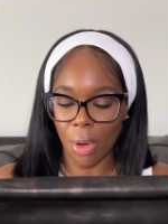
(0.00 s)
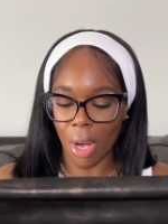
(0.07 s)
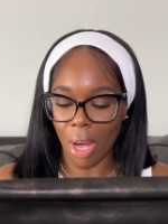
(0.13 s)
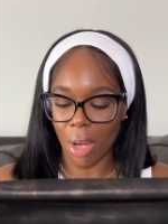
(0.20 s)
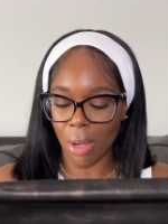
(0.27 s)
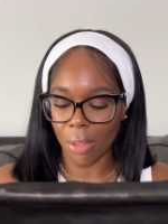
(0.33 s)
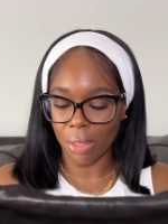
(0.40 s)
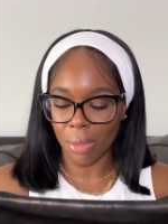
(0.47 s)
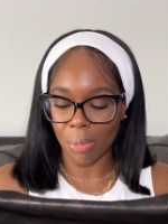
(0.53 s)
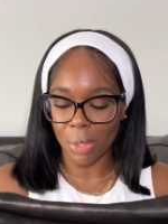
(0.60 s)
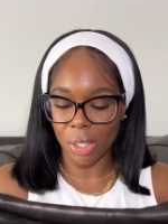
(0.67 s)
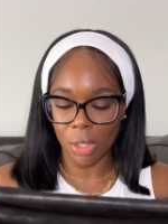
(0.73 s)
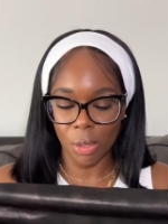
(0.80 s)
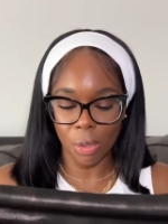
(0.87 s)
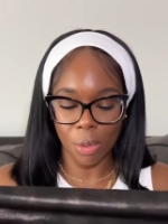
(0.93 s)
how the
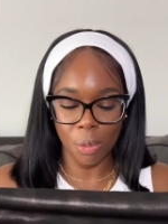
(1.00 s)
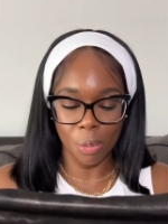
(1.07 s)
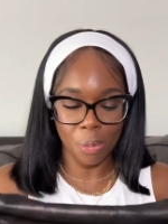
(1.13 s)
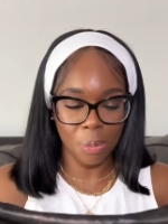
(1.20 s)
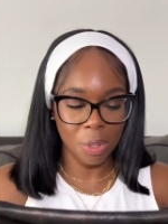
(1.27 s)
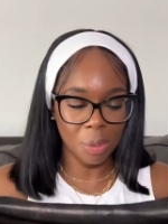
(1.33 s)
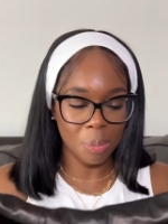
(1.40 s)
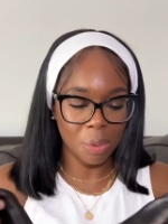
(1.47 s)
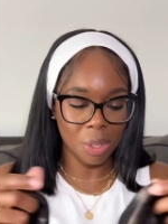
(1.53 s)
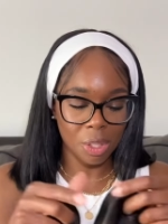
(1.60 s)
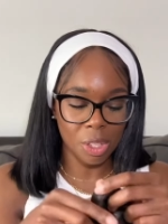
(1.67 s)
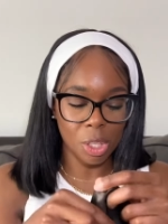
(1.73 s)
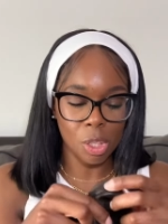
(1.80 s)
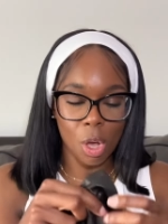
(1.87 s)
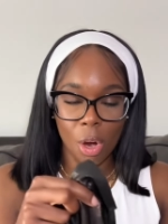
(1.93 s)
material would be but
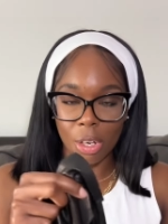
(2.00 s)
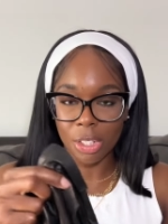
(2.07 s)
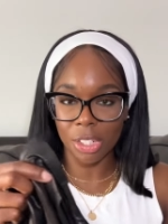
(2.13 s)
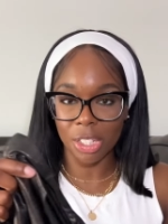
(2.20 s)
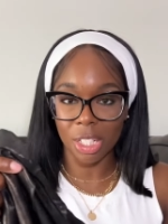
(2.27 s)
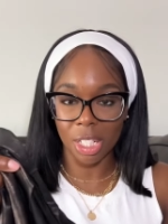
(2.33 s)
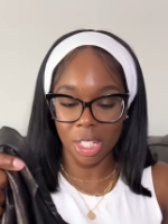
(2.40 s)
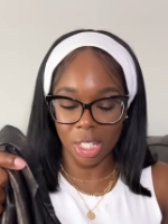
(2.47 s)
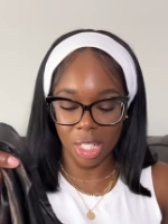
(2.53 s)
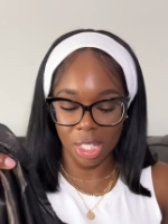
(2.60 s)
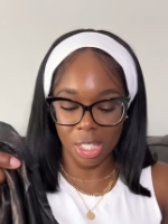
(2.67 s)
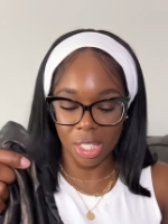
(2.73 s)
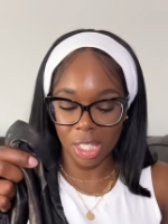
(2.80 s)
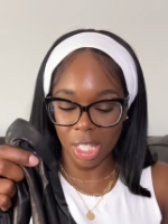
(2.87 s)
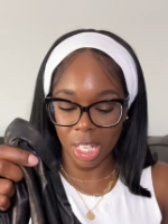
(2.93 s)
the large did
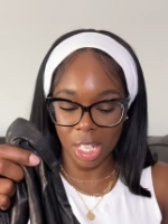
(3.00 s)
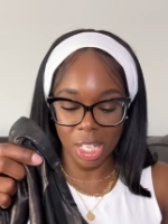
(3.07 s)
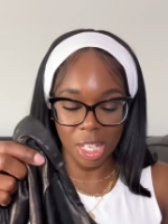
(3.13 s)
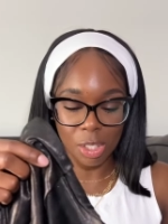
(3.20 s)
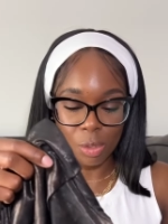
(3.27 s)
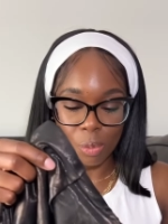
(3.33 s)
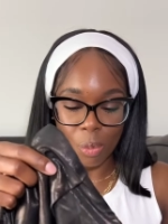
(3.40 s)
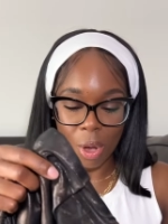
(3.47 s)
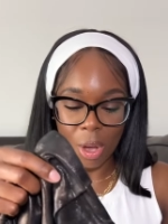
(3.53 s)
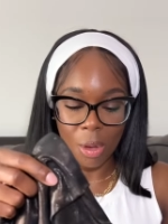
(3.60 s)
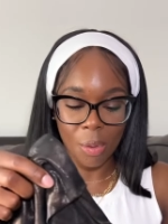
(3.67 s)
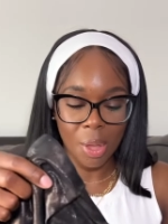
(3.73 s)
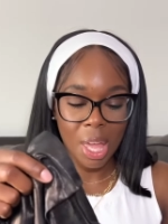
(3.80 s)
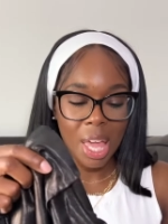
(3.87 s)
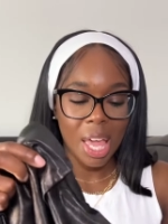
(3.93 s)
its thing as
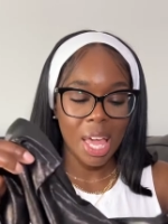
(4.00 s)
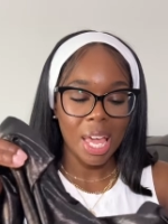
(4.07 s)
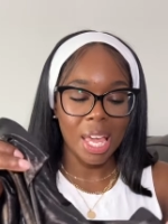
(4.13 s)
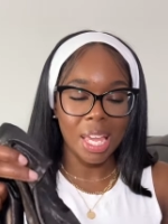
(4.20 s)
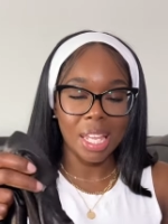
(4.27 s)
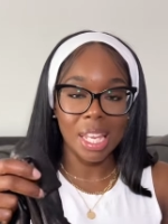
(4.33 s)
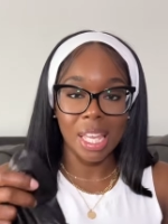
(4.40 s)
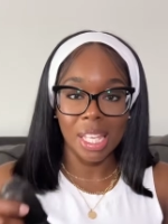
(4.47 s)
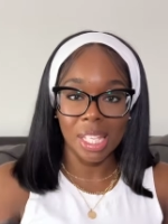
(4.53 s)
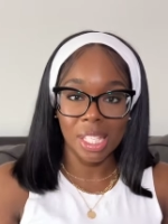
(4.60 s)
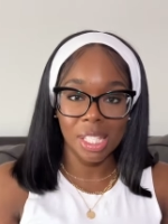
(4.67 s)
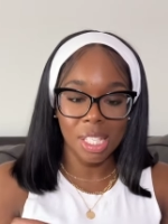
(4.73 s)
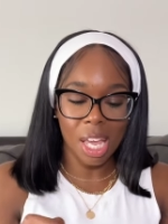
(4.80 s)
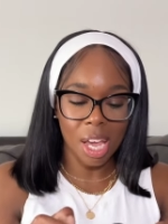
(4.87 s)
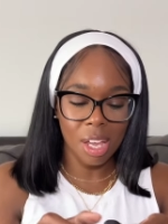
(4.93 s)
well it is
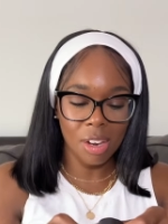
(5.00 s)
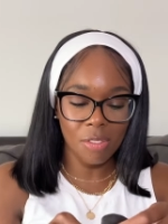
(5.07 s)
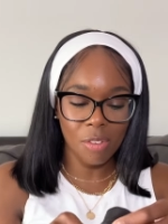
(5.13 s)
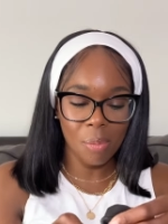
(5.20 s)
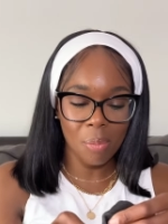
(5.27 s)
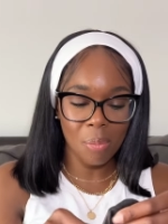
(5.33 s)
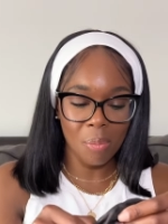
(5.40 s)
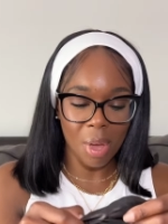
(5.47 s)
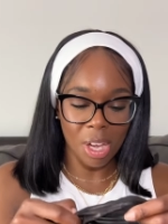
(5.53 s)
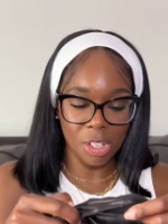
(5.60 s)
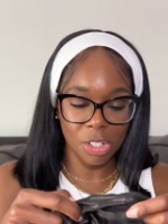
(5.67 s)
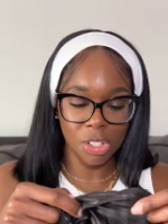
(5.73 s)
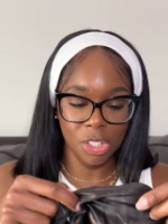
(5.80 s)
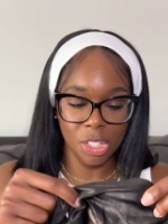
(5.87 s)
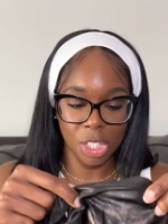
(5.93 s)
kind of a mesh
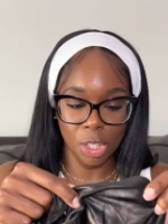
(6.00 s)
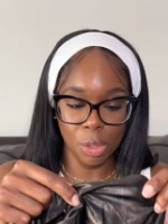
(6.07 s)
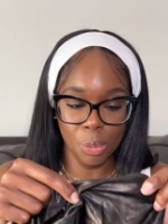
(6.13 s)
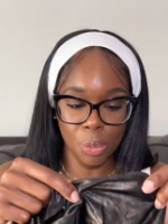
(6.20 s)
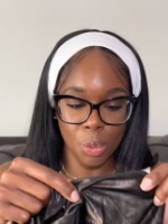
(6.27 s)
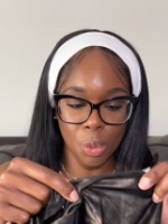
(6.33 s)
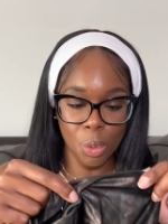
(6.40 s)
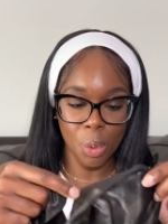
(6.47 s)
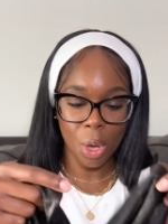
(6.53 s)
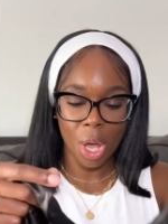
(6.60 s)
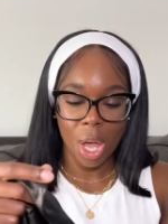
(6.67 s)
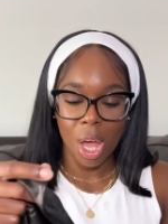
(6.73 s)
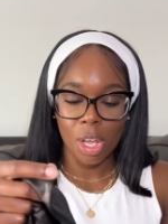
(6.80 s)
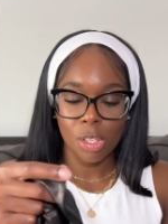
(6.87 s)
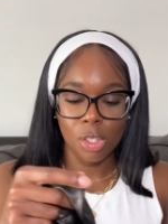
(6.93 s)
see-through
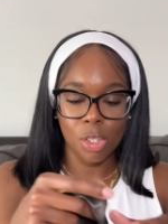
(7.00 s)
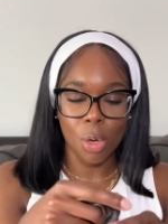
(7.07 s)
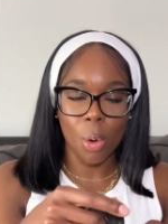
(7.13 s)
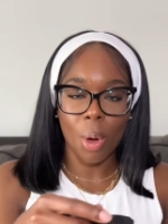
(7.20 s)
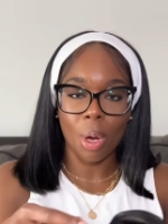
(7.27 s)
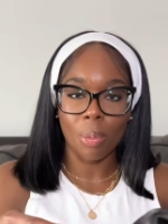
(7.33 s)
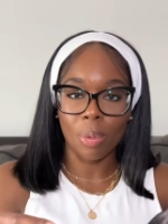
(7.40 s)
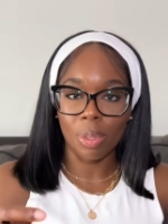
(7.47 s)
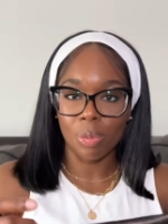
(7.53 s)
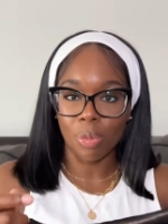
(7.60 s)
so i would